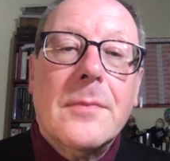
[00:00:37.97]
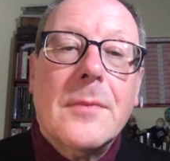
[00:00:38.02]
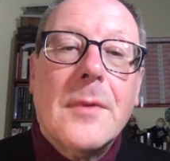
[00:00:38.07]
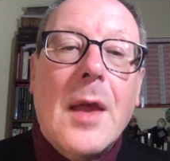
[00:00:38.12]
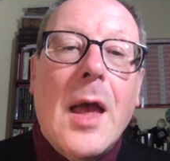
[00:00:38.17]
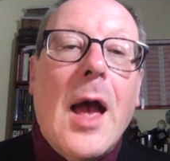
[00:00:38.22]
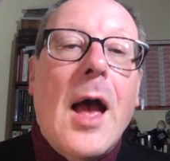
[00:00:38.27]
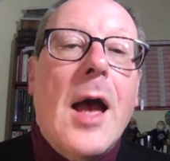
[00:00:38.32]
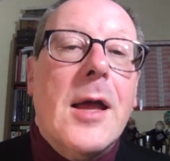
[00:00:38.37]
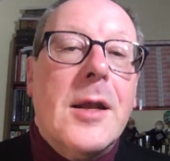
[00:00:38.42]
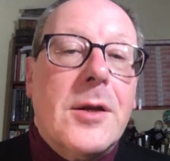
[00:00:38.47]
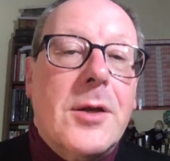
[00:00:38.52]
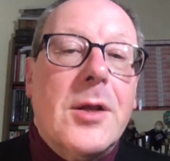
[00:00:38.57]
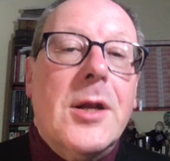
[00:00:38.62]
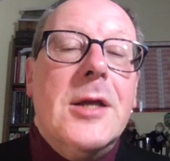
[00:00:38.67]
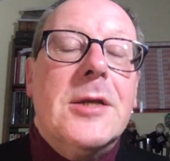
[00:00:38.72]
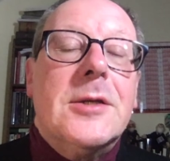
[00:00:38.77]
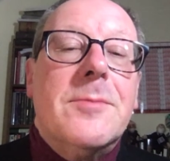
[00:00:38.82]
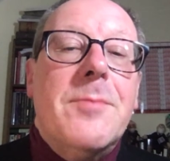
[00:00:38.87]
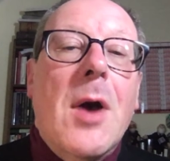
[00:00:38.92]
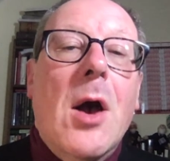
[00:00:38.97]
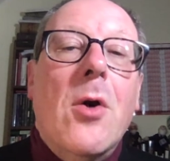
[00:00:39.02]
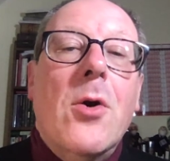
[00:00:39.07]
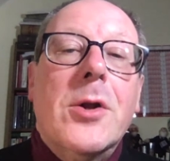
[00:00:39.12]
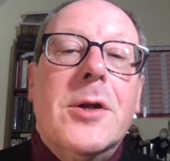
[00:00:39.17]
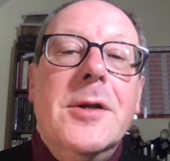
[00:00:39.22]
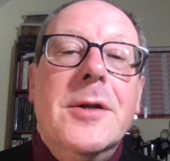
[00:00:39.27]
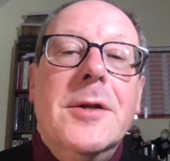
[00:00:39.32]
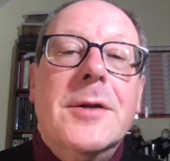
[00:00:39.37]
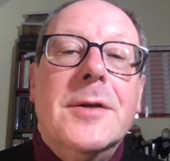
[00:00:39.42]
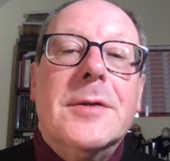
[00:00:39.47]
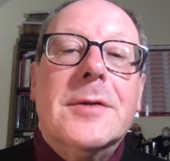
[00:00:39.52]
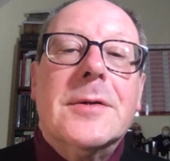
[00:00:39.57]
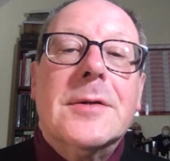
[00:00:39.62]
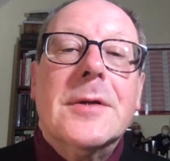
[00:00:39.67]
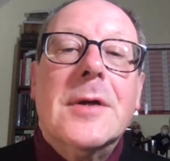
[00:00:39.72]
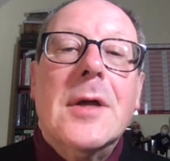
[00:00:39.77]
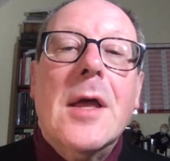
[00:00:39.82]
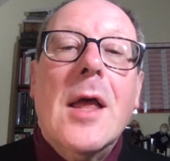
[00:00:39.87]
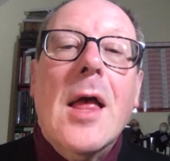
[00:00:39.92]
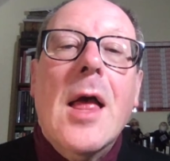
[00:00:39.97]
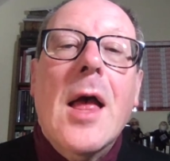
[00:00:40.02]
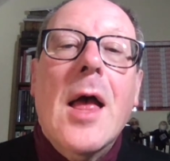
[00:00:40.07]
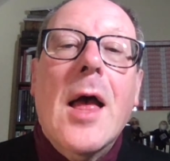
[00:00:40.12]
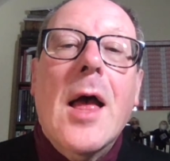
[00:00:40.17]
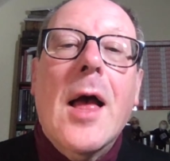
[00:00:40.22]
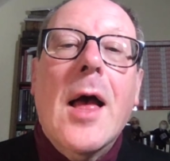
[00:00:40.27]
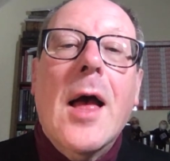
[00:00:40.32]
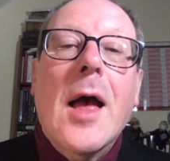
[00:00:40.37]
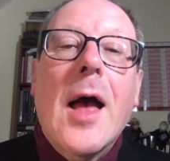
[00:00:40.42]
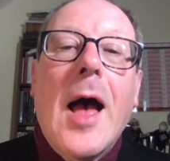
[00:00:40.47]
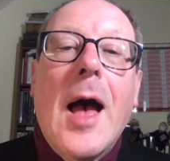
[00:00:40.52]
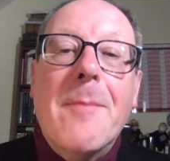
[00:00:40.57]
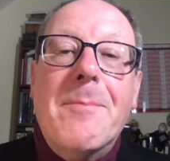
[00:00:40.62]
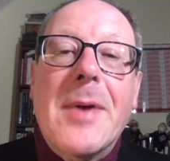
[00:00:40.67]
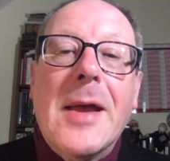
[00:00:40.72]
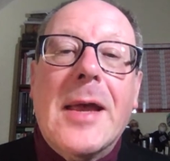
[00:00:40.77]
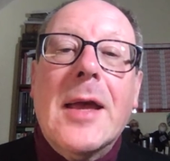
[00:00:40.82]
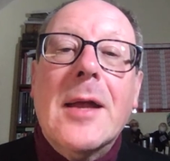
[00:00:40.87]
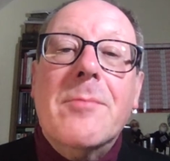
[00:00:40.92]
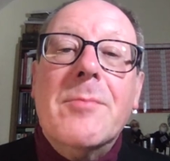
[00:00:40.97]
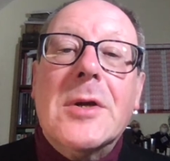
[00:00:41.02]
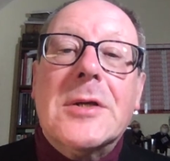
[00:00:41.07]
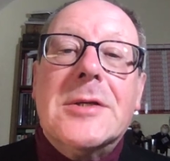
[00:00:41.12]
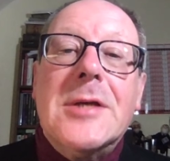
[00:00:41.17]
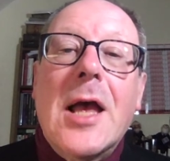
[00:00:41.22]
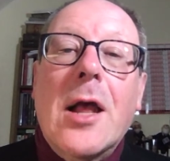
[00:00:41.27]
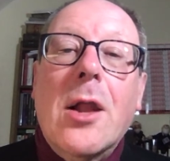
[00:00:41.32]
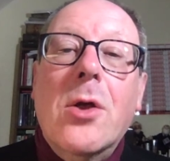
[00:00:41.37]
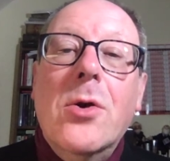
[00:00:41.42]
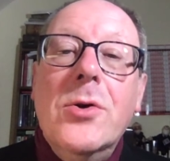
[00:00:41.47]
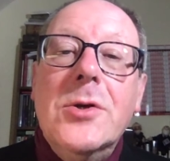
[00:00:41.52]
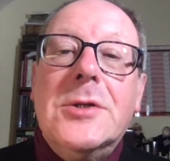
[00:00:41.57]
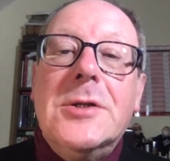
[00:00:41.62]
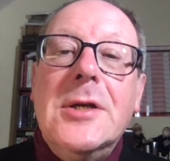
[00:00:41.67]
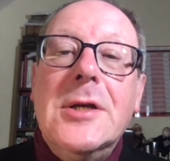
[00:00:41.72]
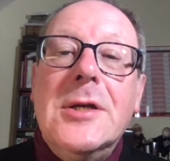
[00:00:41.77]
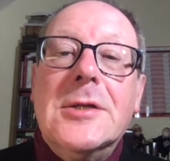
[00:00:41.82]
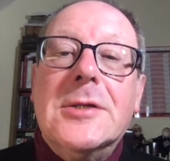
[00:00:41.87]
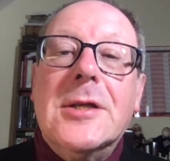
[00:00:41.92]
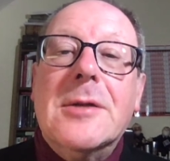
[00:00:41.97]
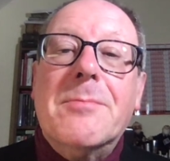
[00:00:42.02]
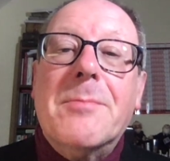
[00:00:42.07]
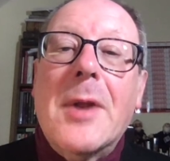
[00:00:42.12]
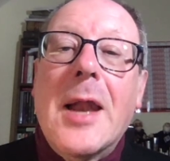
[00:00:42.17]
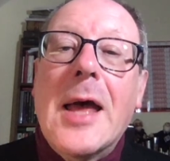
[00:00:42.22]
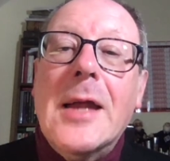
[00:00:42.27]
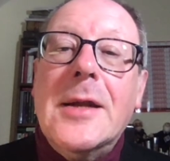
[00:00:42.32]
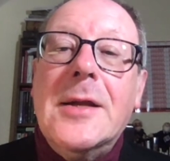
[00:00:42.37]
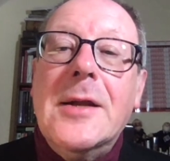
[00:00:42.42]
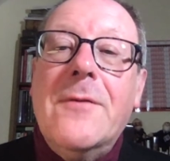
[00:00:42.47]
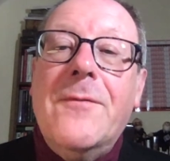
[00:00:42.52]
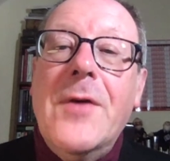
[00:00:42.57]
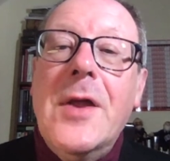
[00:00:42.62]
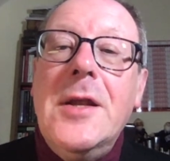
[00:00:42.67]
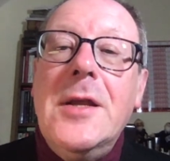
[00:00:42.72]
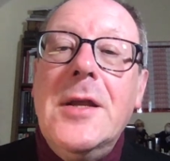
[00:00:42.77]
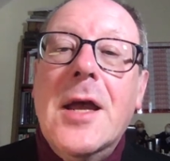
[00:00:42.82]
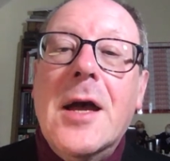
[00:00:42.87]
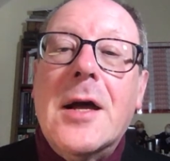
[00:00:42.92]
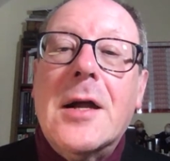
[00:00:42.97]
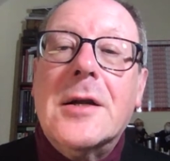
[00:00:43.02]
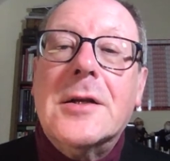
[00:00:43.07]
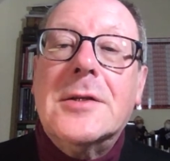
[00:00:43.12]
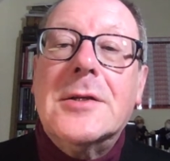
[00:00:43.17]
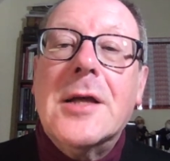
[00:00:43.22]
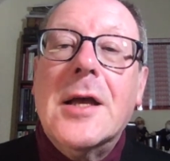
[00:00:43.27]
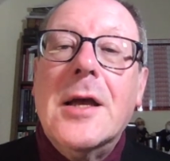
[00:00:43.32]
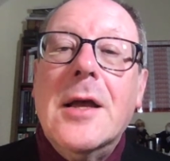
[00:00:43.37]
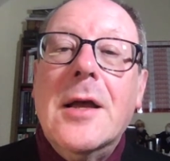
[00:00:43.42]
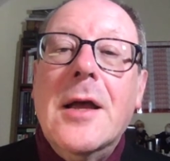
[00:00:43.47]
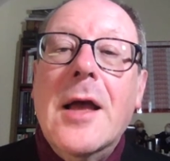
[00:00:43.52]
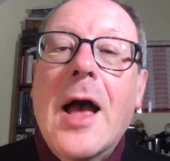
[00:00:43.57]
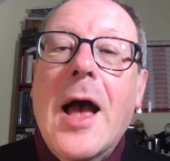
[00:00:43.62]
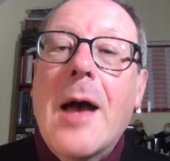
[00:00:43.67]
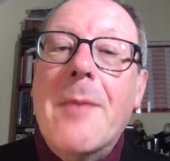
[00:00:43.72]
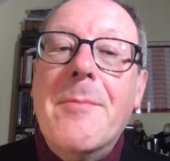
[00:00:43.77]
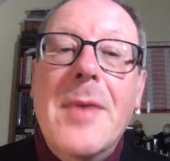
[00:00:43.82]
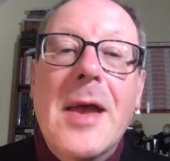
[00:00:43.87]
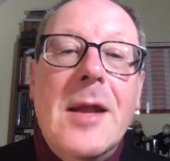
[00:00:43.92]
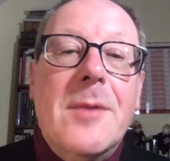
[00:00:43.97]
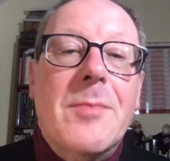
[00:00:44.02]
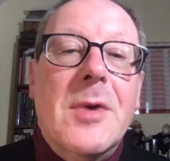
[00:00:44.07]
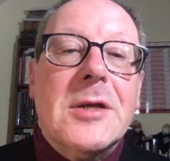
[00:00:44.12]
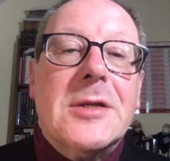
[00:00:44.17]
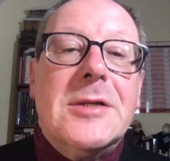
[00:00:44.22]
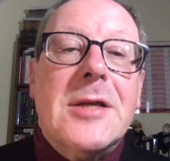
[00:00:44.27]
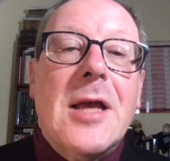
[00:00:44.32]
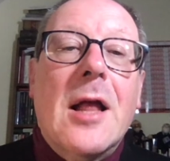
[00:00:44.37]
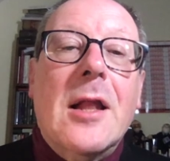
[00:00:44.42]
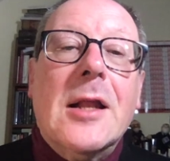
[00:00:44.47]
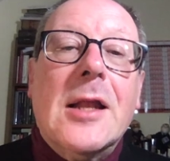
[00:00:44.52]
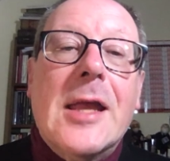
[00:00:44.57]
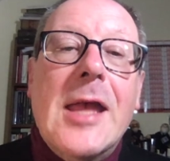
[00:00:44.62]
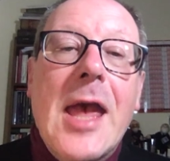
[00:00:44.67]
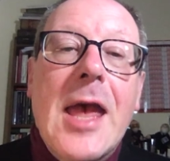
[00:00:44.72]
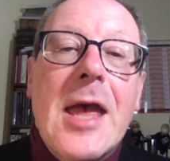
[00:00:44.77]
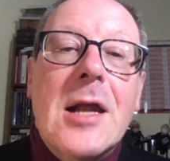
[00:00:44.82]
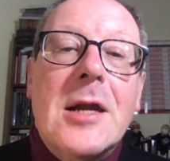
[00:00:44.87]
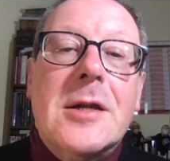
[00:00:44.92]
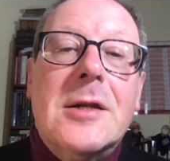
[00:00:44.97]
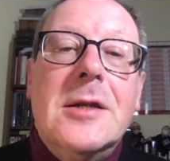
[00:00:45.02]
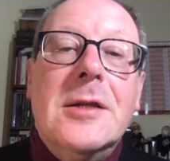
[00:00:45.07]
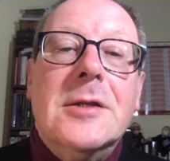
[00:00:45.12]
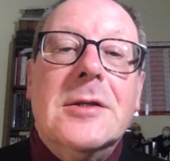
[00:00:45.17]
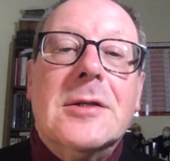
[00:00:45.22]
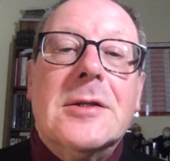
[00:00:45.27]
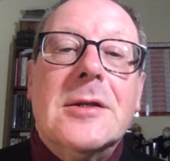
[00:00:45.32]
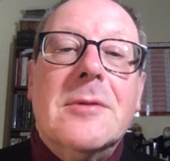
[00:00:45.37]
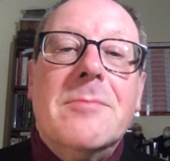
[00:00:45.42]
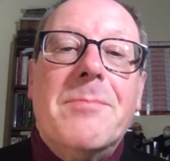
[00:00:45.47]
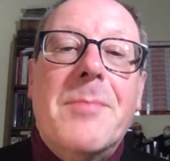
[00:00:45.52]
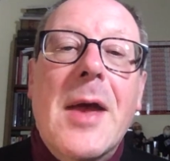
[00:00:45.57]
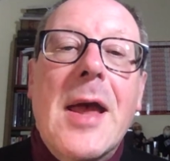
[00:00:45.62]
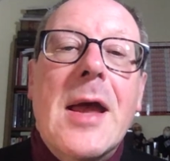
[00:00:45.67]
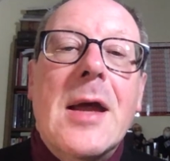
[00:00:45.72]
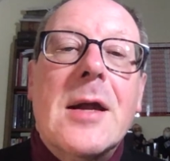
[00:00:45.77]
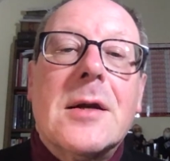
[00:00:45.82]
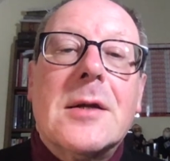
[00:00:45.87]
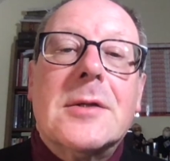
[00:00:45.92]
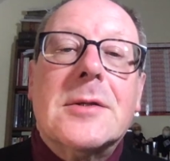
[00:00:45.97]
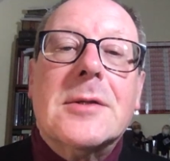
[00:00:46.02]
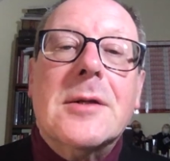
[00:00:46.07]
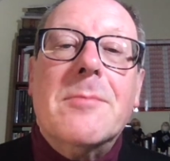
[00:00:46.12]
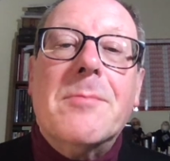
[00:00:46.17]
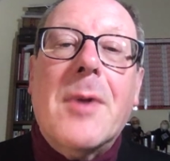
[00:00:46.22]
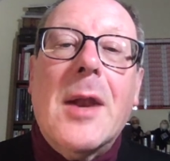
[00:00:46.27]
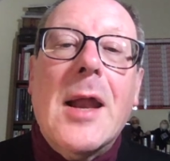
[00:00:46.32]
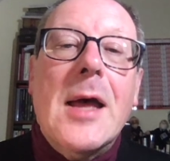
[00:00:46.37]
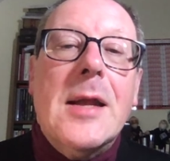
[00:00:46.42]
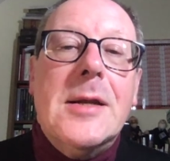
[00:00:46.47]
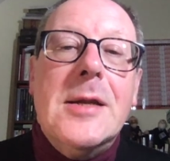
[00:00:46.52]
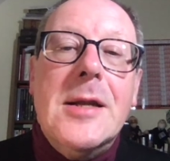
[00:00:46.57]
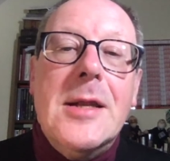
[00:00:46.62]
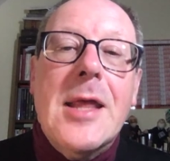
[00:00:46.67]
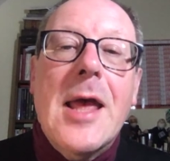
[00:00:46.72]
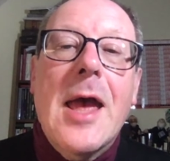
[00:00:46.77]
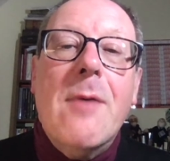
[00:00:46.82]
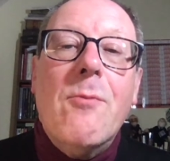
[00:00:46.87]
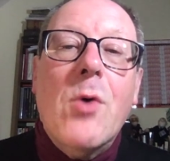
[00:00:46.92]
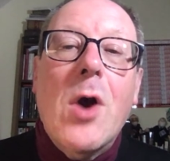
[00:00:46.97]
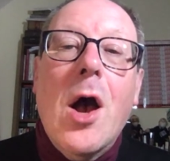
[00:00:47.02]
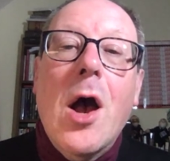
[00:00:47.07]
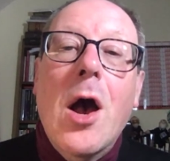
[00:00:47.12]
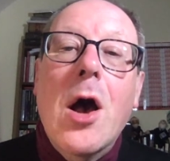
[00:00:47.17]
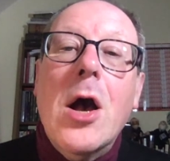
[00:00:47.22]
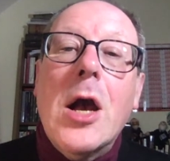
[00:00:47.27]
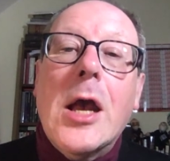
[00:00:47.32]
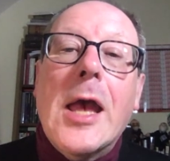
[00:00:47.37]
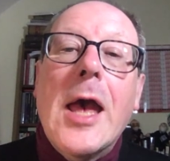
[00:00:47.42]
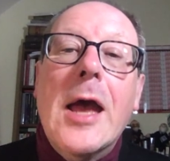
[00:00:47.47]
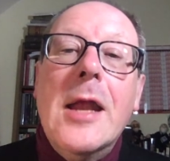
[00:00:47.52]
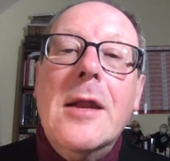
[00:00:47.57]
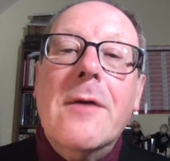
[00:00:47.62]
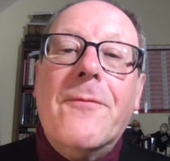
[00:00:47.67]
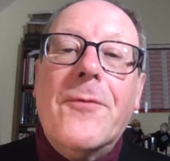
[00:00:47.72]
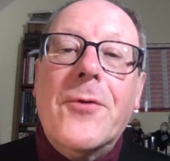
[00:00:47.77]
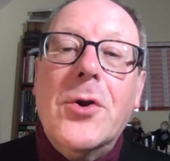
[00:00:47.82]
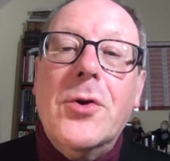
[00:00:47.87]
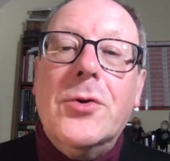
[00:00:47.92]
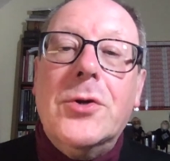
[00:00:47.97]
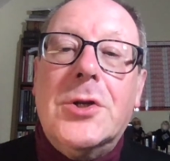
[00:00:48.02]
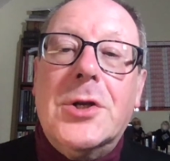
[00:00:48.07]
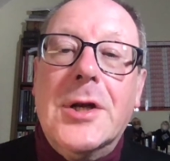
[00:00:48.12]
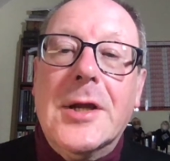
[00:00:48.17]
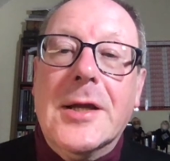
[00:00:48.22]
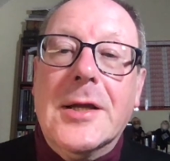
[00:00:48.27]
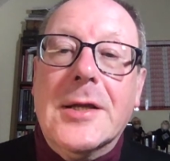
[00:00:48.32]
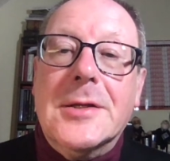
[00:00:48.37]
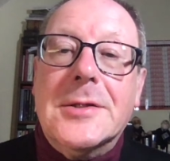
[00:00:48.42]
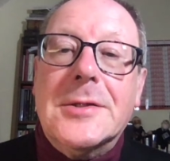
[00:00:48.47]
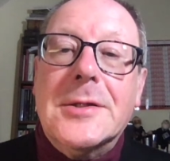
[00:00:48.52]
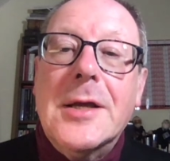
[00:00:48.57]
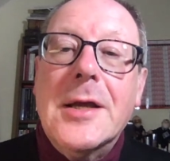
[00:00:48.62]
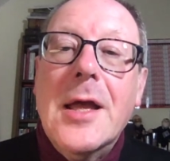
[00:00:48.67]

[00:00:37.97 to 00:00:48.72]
I increased my hoddings. I bigot mysel hooses and planted vineyards. I made mysel gardens and parks and planted them with all kind of fruit trees.